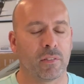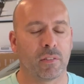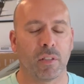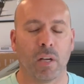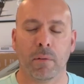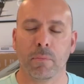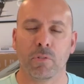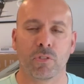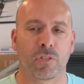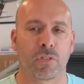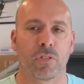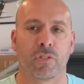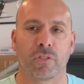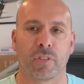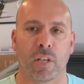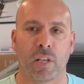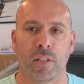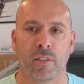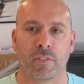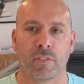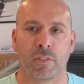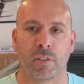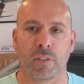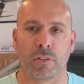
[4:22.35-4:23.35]
I'm just gonna
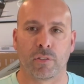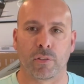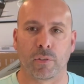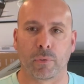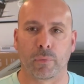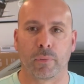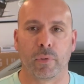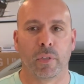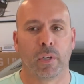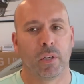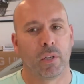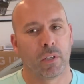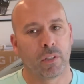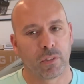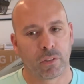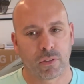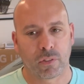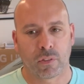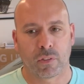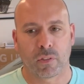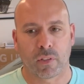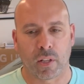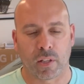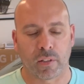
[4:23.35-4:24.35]
say ECU tune.
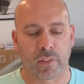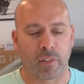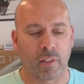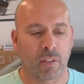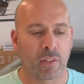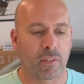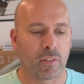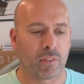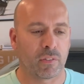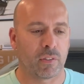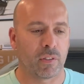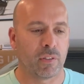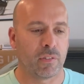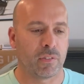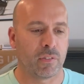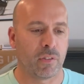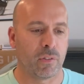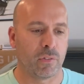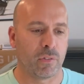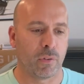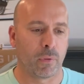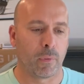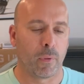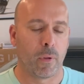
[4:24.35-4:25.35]
I think that's the ECU
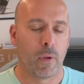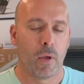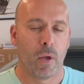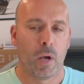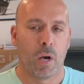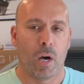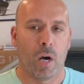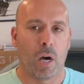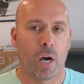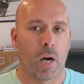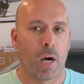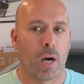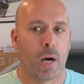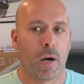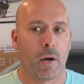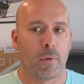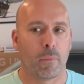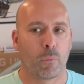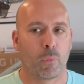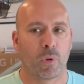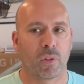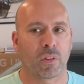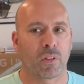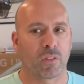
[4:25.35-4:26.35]
tune.
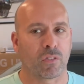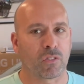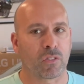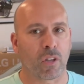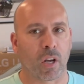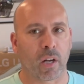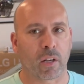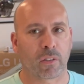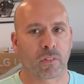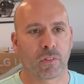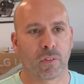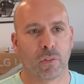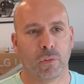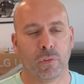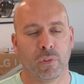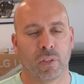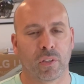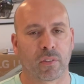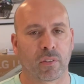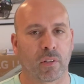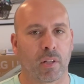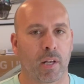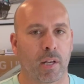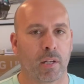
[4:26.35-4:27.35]
With the stock tune,
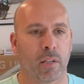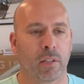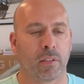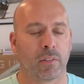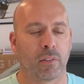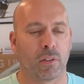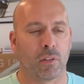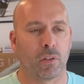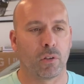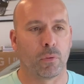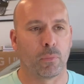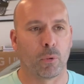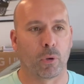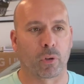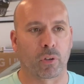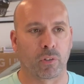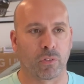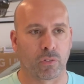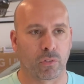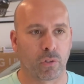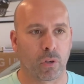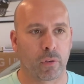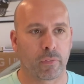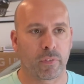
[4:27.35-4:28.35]
it's a little more
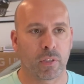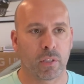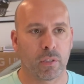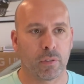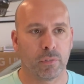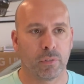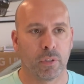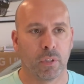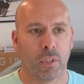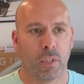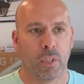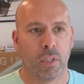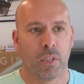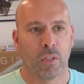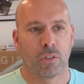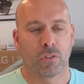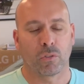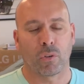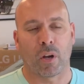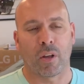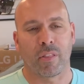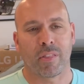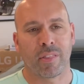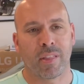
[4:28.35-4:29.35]
conservative.
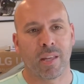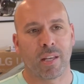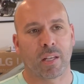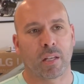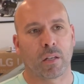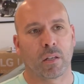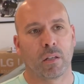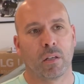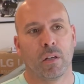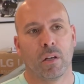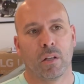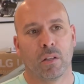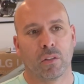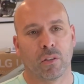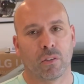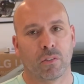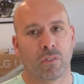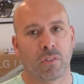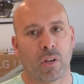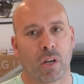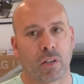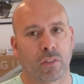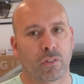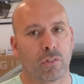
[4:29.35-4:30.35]
So I think the
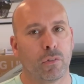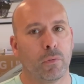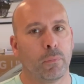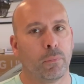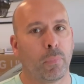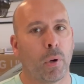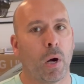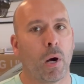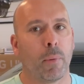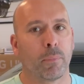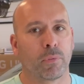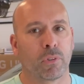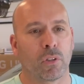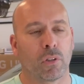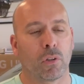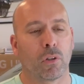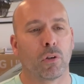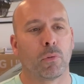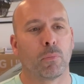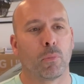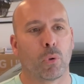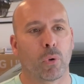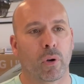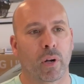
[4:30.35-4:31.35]
stock tune pumps a
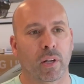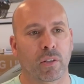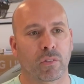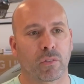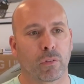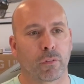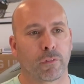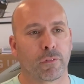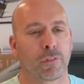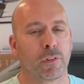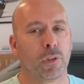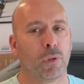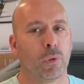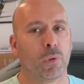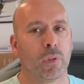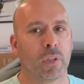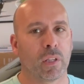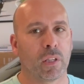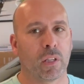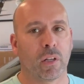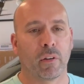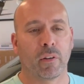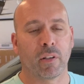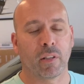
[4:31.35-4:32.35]
little more extra fuel
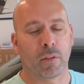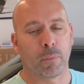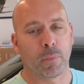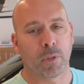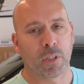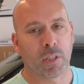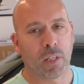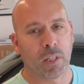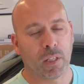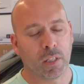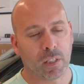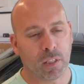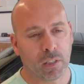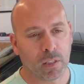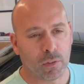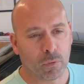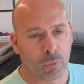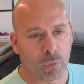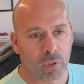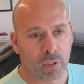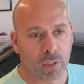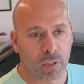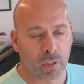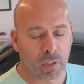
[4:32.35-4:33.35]
in there at the beginning
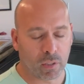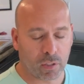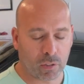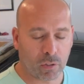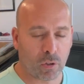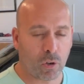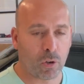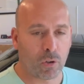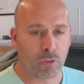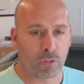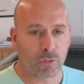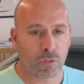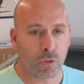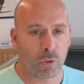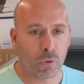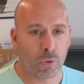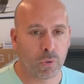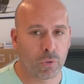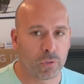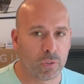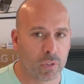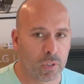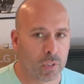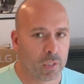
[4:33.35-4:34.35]
when the car is
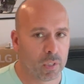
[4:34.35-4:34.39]
cold,